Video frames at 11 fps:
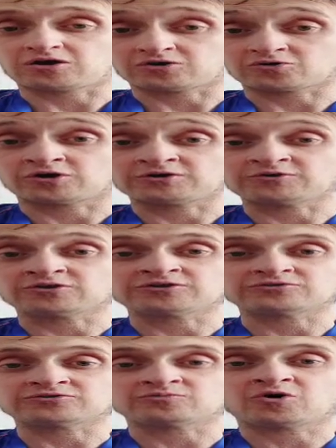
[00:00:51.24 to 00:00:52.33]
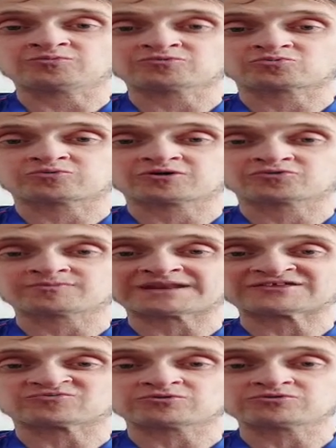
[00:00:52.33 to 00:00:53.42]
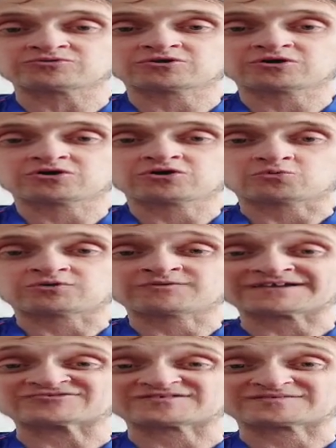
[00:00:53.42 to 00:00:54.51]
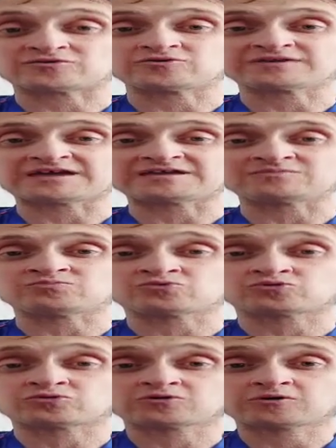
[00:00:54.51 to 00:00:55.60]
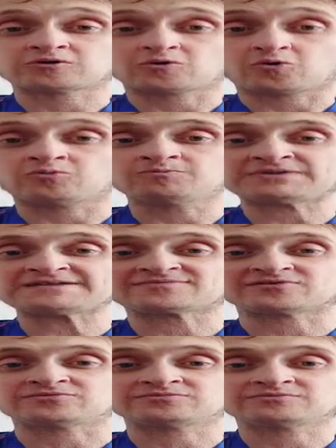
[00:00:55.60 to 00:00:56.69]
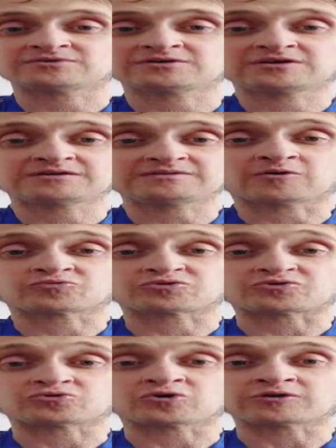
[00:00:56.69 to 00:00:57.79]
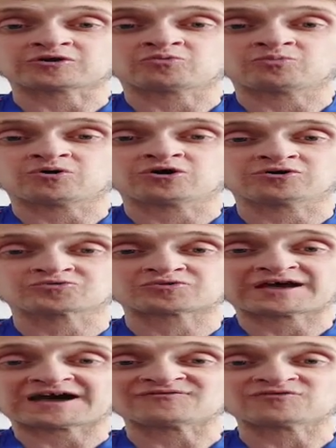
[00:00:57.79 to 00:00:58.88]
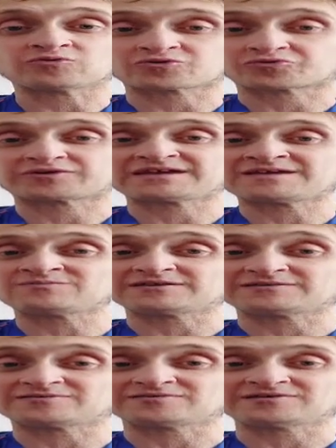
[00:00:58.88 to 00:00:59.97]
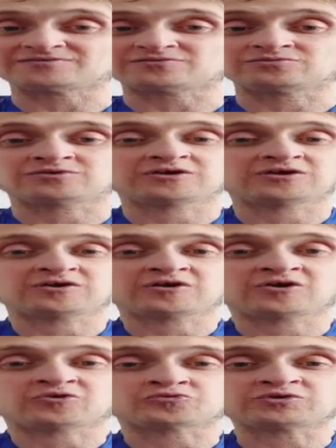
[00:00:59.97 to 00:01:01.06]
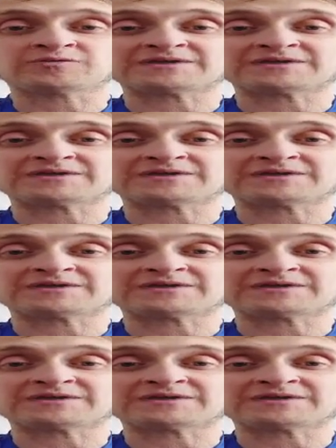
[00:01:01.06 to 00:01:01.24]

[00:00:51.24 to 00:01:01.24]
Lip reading: going on at the moment towards the management, we're actually 2 games unbeaten. Now, obviously, Solihull Moors haven't lost a game yet this season, so wouldn't it be